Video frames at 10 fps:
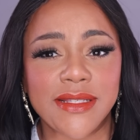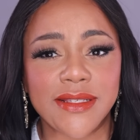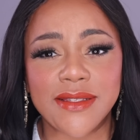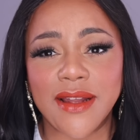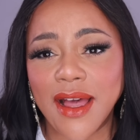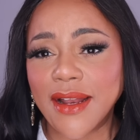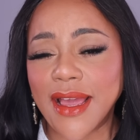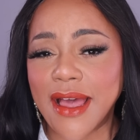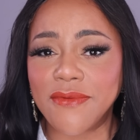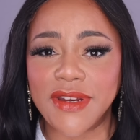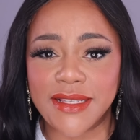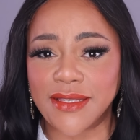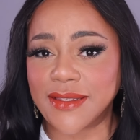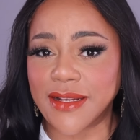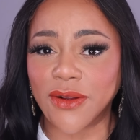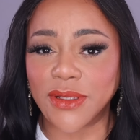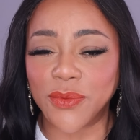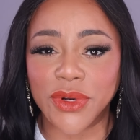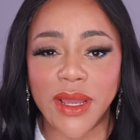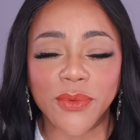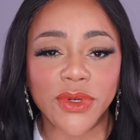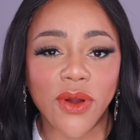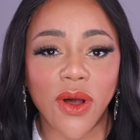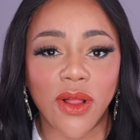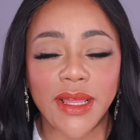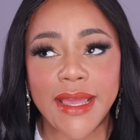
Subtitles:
does not have necessarily what I would call